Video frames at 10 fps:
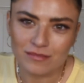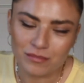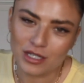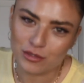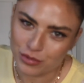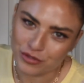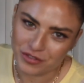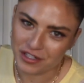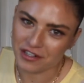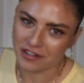much
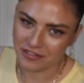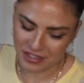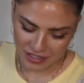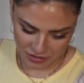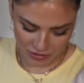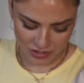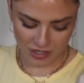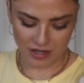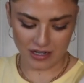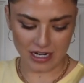poofier than hers
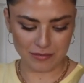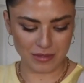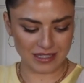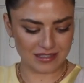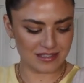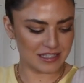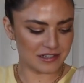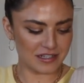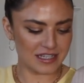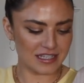are. I'm like
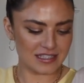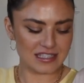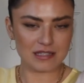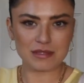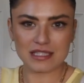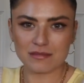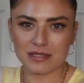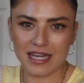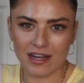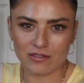considering slimming them
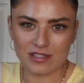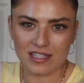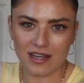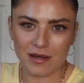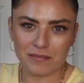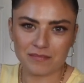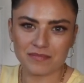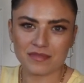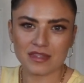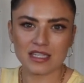down
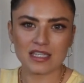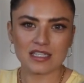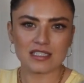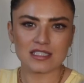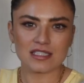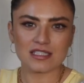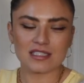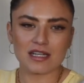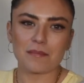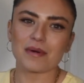some,
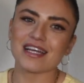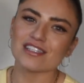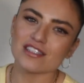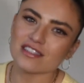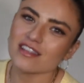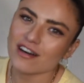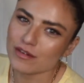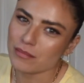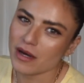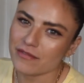but I just love a
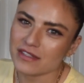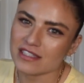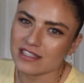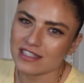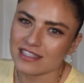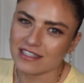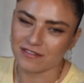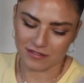puffy sleeve.